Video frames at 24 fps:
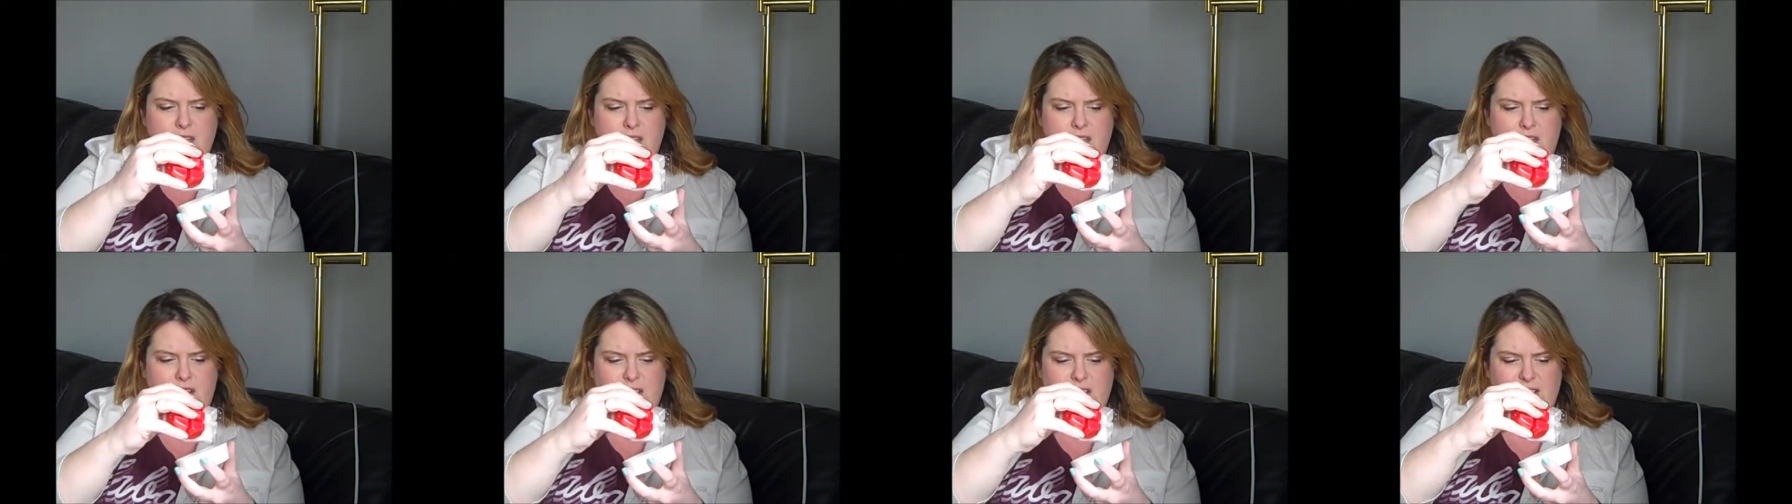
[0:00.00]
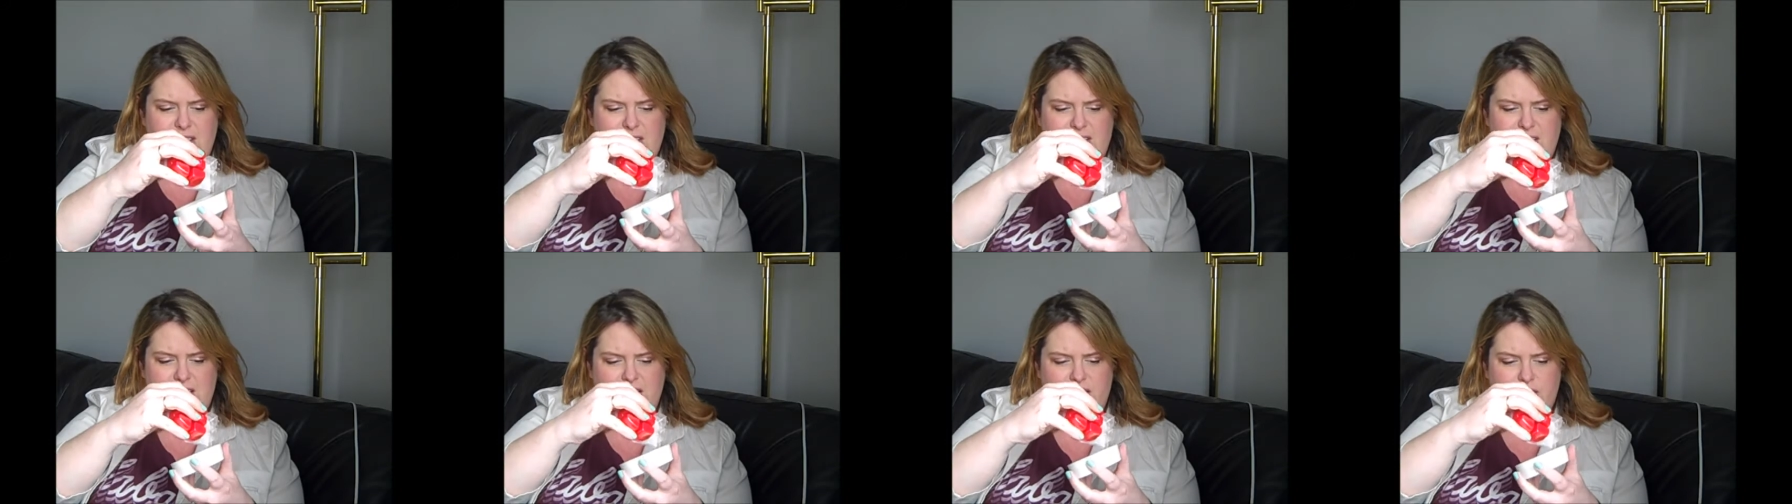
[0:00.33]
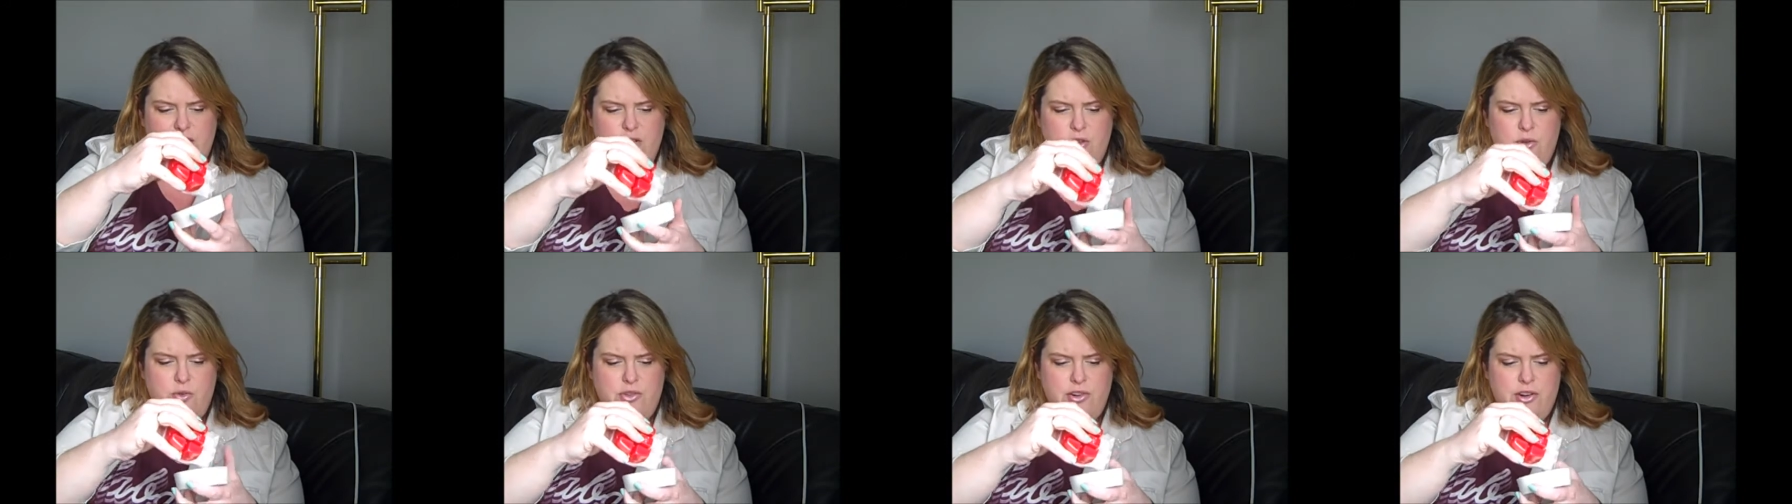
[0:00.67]
and I stick the
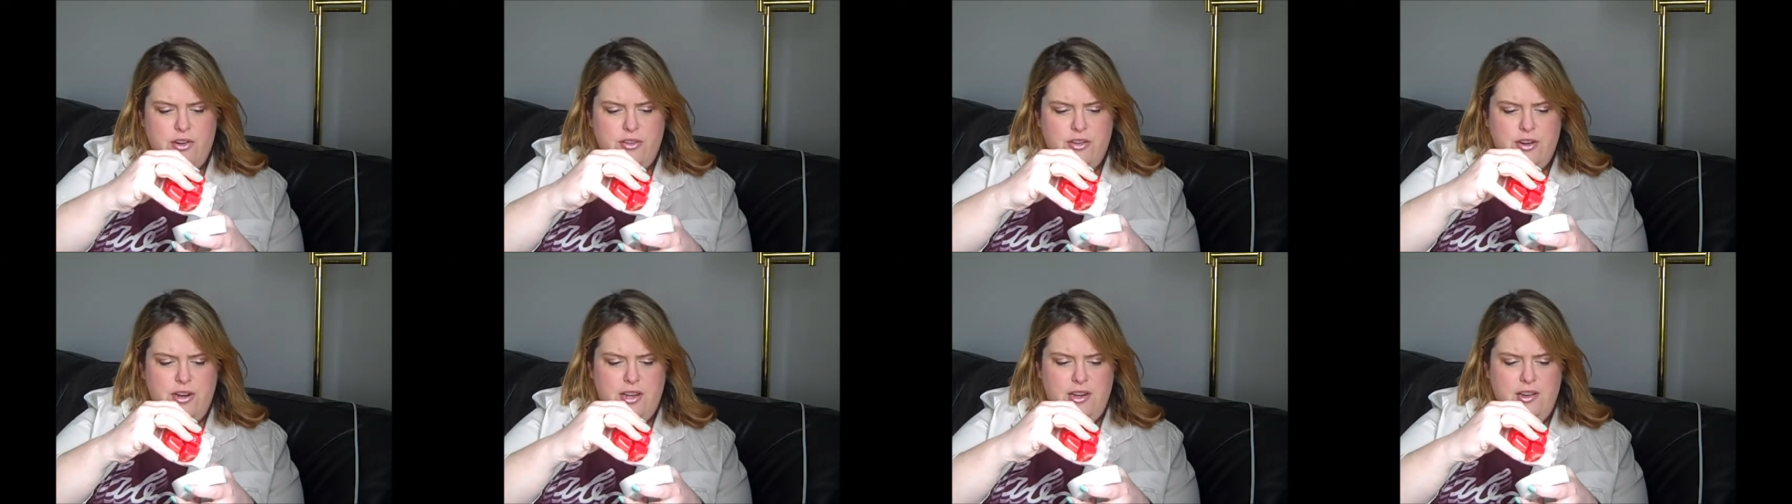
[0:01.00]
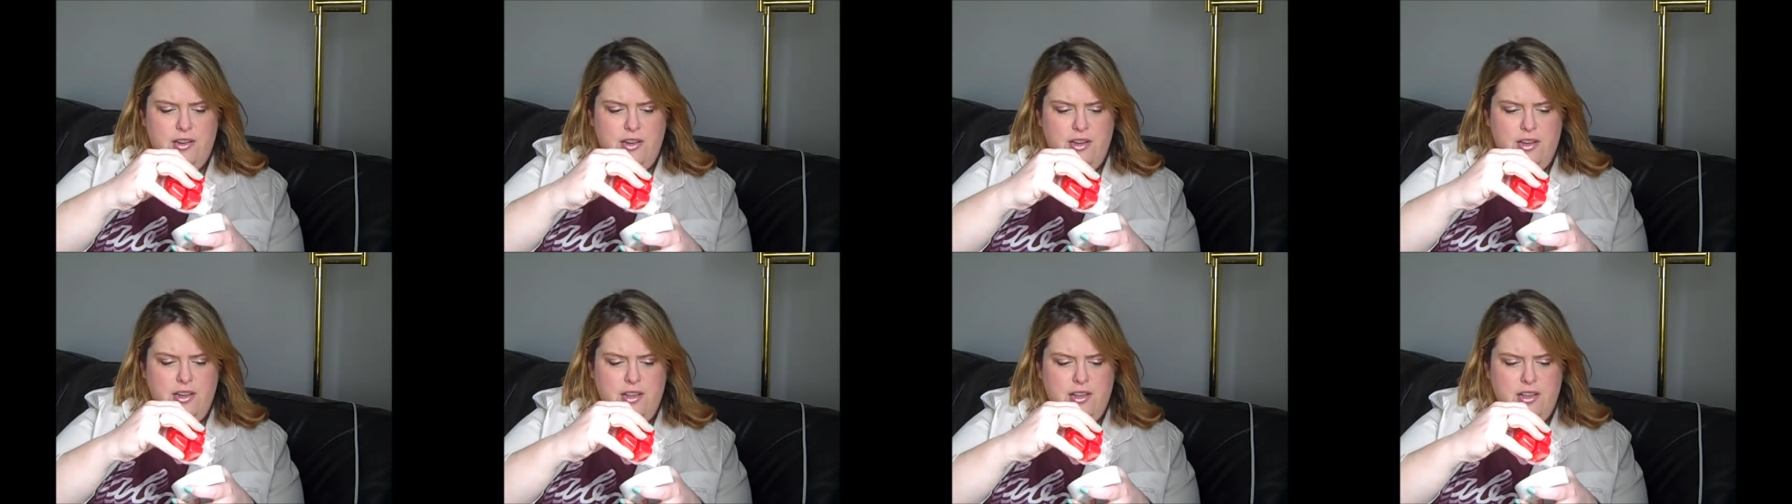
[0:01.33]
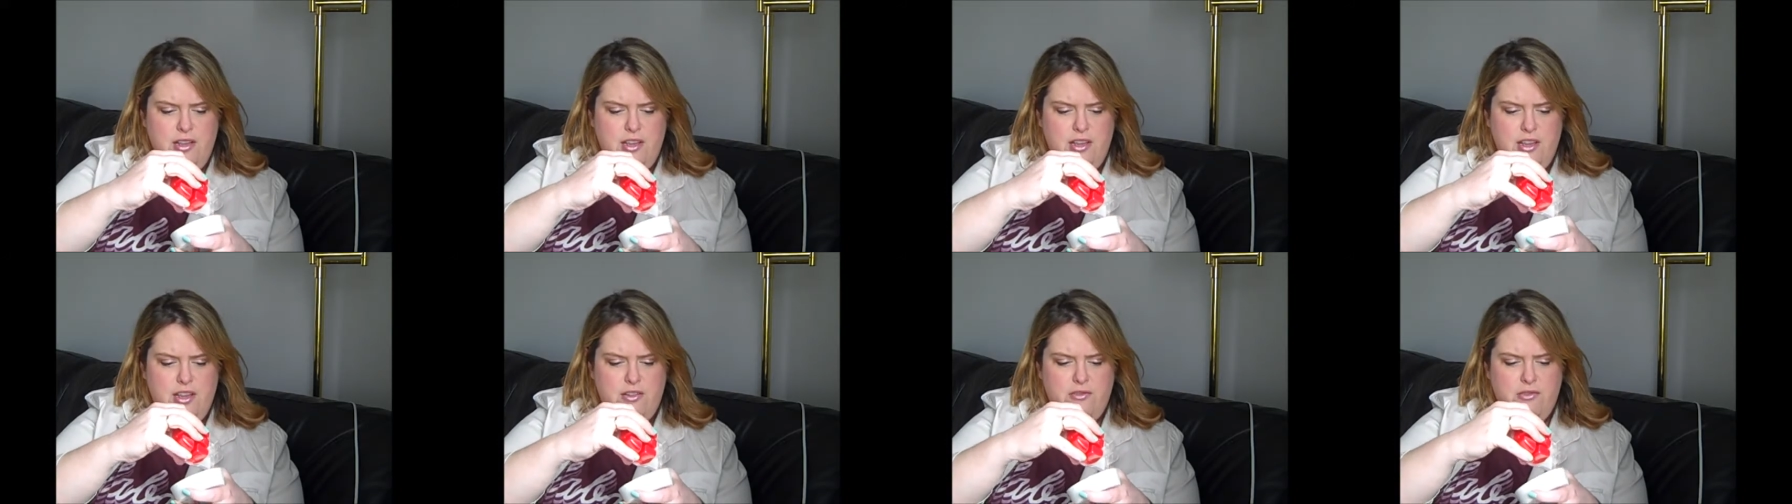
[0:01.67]
corner in
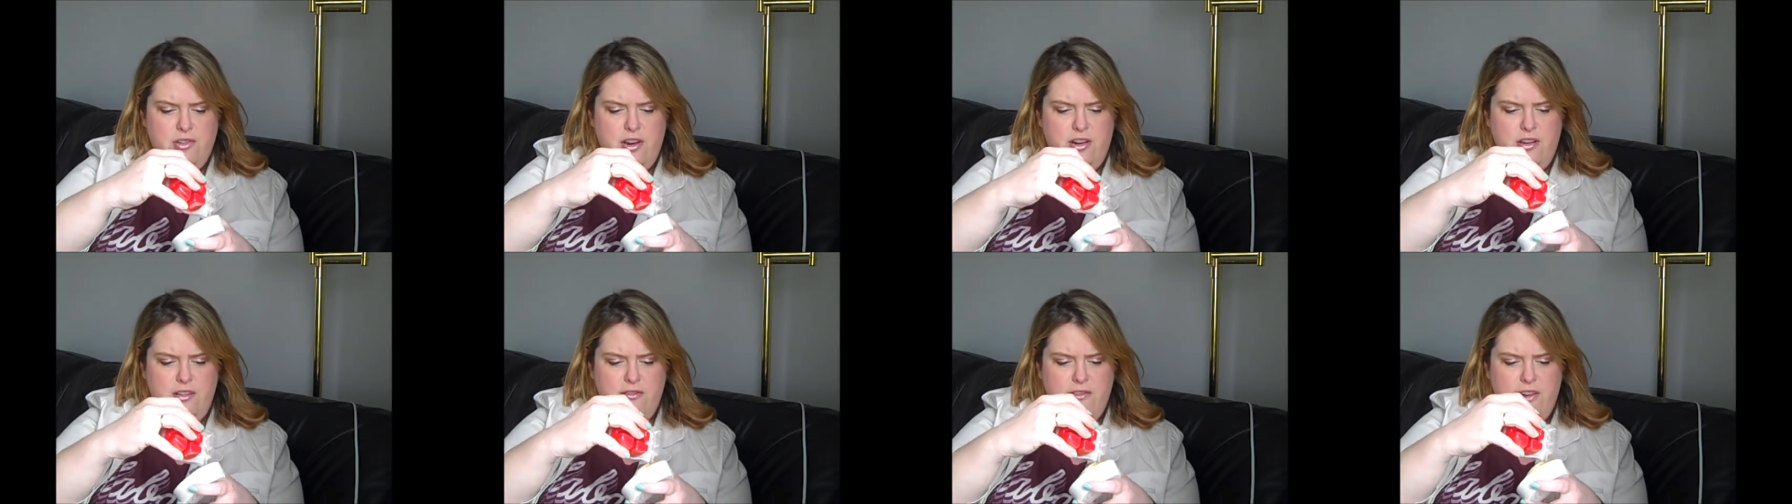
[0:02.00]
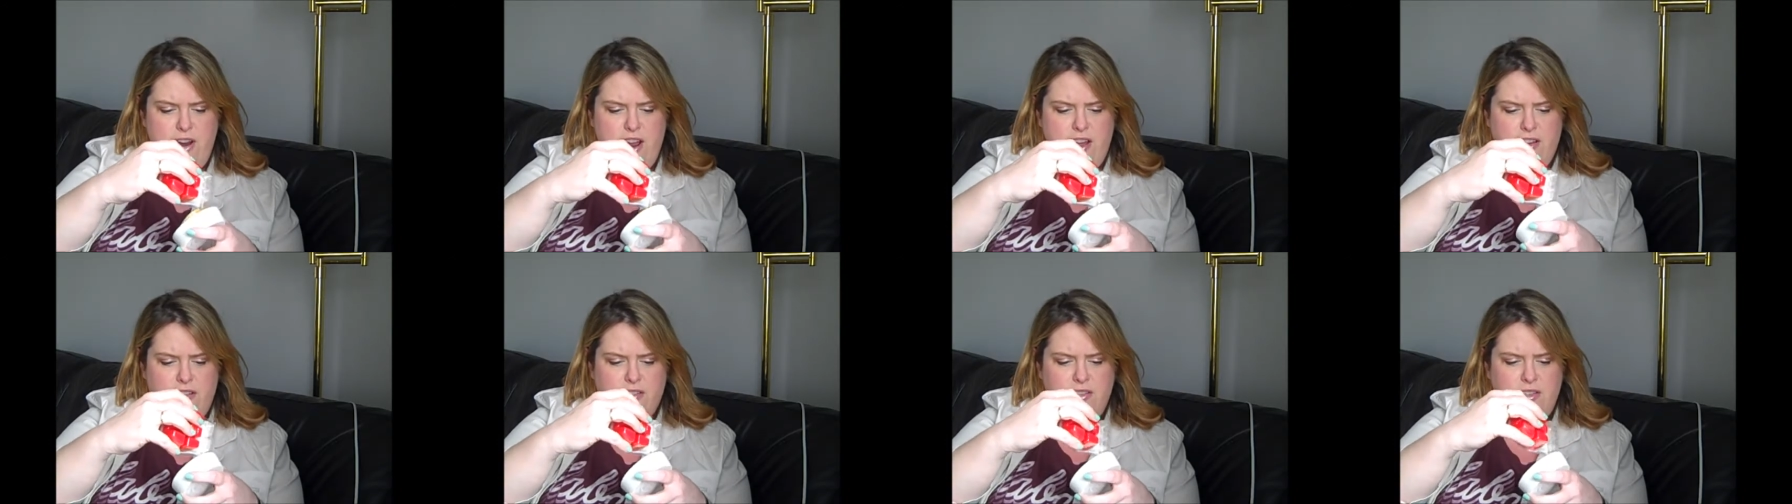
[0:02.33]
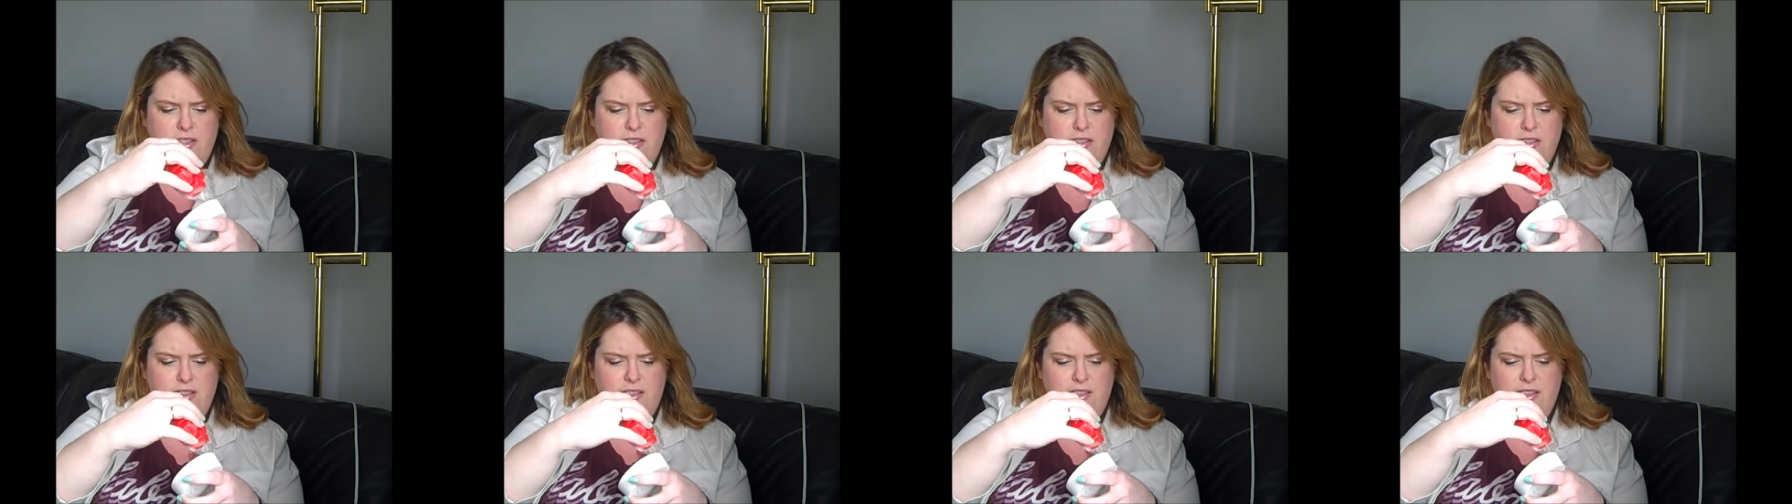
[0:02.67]
and run it
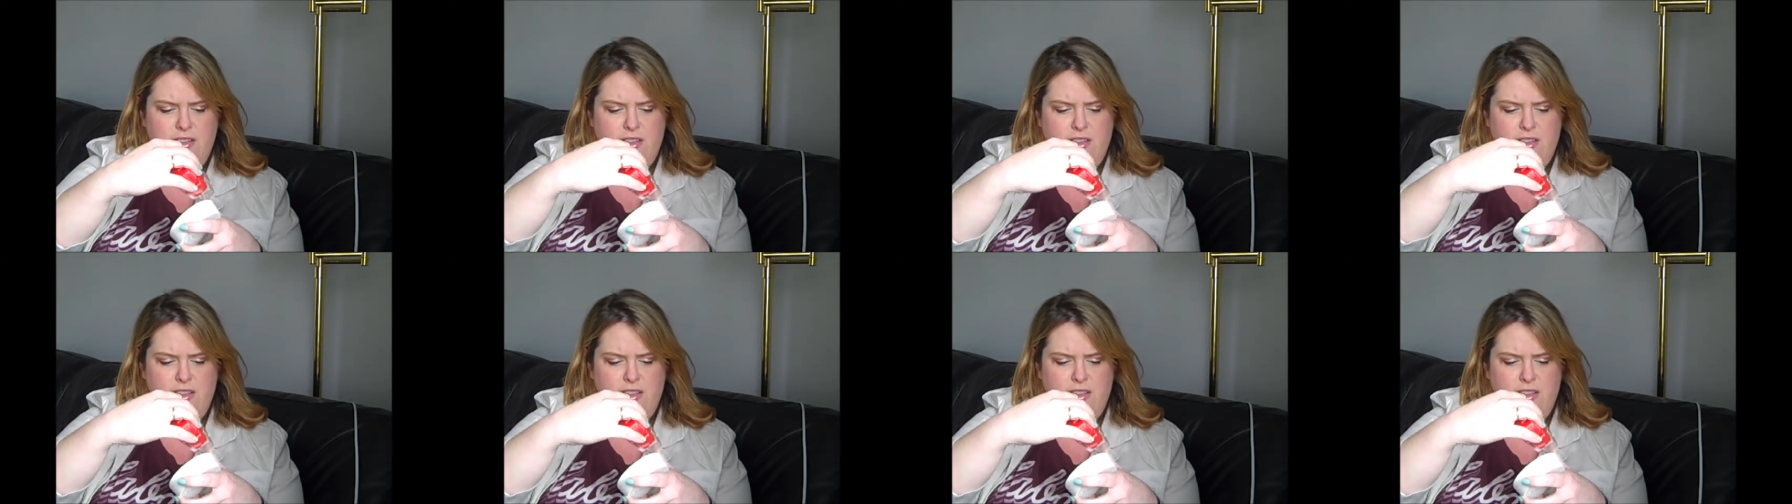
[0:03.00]
around,